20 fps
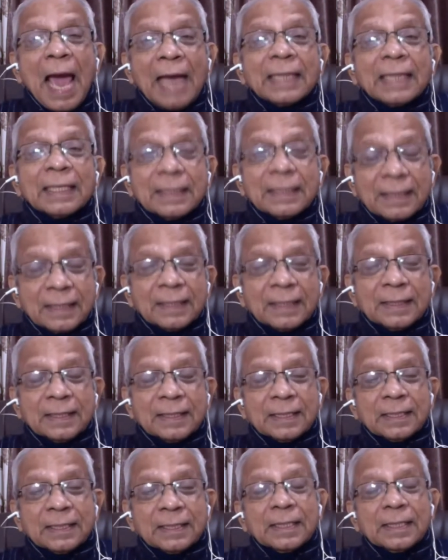And the
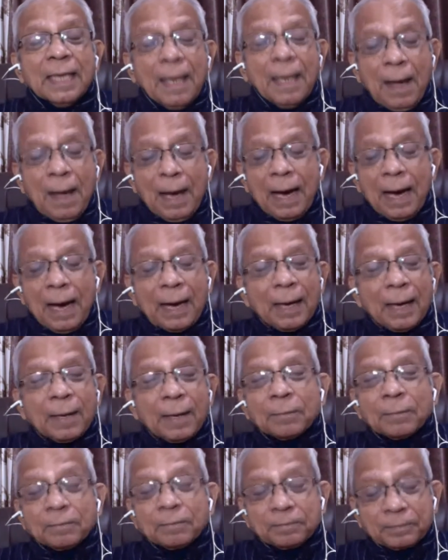third is,
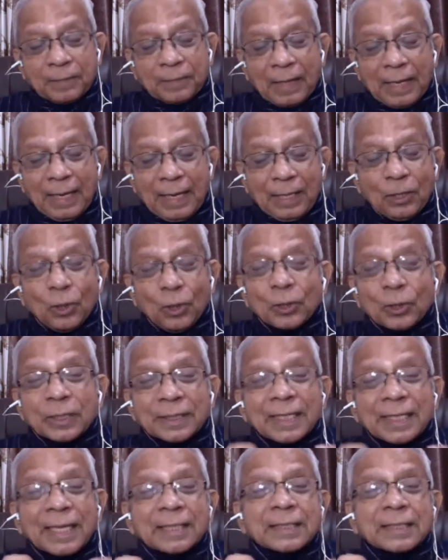um, in order,
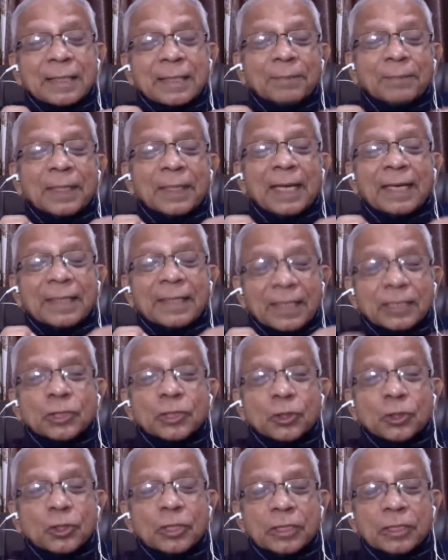there is something like
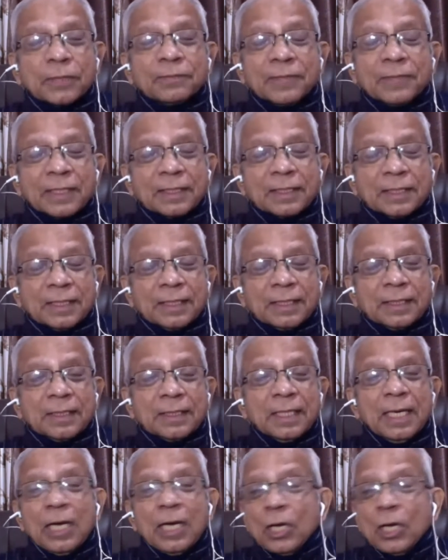restorative justice.